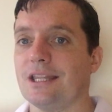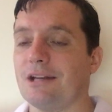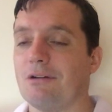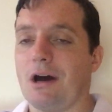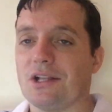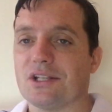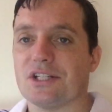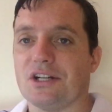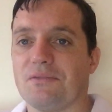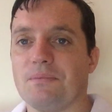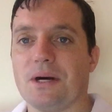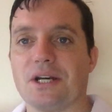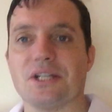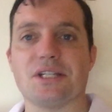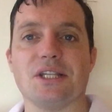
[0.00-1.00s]
There are unsolved
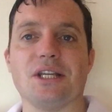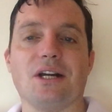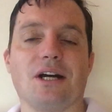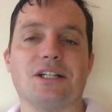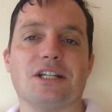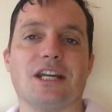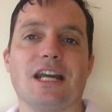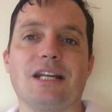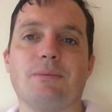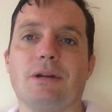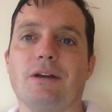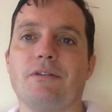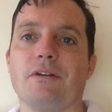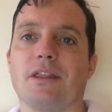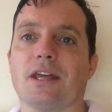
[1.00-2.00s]
murders in the United Kingdom
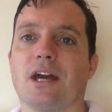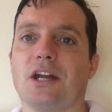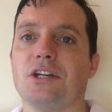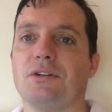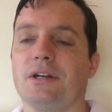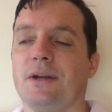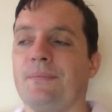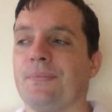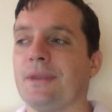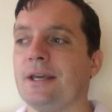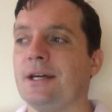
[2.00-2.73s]
and every other country.